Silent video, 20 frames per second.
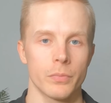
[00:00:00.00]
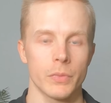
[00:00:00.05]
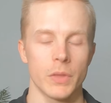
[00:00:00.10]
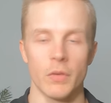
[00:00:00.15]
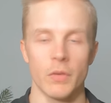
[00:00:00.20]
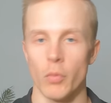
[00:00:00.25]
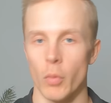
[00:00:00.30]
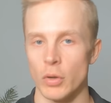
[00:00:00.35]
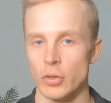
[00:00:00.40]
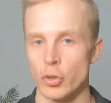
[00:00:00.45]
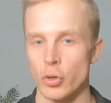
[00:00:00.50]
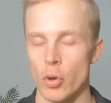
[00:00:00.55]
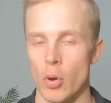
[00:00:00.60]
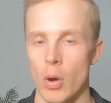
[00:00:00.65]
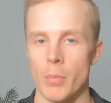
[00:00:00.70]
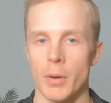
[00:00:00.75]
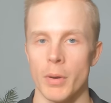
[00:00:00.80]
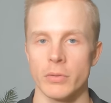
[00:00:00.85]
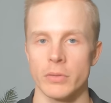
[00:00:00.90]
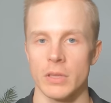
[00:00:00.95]
If you want to know
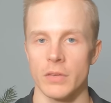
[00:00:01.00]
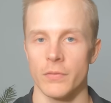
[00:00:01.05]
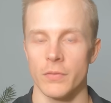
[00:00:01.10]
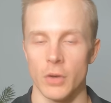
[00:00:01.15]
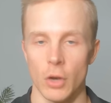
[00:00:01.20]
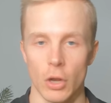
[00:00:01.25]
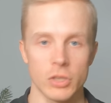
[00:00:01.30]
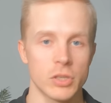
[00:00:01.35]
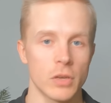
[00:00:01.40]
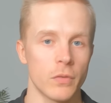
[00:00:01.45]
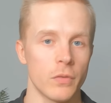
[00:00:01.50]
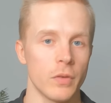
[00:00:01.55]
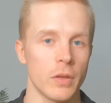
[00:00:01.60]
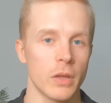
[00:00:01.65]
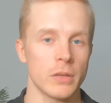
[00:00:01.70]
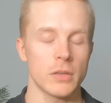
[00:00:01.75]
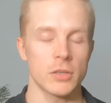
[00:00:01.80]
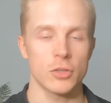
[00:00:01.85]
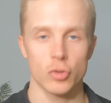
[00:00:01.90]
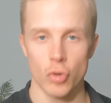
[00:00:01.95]
about the philosophy and the
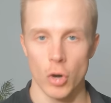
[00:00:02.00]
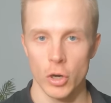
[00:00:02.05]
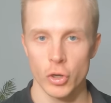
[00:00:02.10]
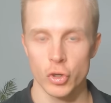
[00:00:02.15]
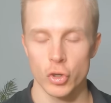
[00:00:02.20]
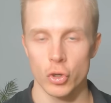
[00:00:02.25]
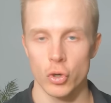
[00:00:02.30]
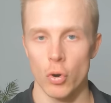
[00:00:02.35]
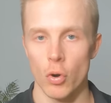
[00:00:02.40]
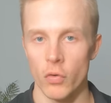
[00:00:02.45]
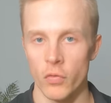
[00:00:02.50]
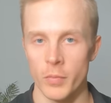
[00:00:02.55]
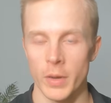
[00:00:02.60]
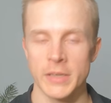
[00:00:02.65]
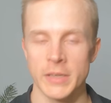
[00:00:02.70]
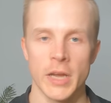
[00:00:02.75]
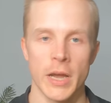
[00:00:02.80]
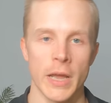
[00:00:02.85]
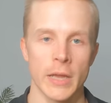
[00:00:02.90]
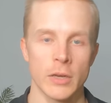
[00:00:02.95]
structure of my
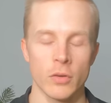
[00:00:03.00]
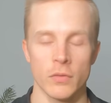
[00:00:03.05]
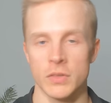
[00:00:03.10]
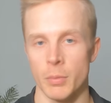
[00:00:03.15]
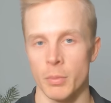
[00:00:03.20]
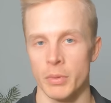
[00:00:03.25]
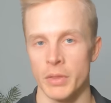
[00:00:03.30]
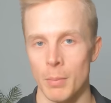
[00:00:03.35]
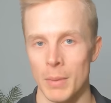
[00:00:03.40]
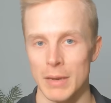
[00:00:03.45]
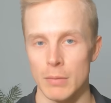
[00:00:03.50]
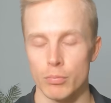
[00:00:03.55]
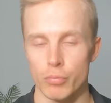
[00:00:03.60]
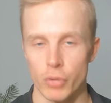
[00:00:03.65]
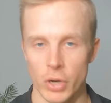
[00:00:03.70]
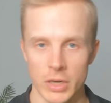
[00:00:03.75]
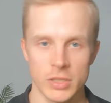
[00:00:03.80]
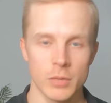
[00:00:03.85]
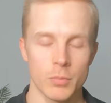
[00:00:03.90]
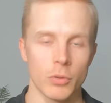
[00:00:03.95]
diet, of some of the main
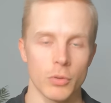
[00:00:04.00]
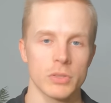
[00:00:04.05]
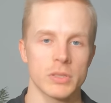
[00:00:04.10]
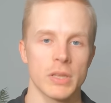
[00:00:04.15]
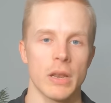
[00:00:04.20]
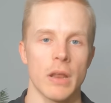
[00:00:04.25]
principles that I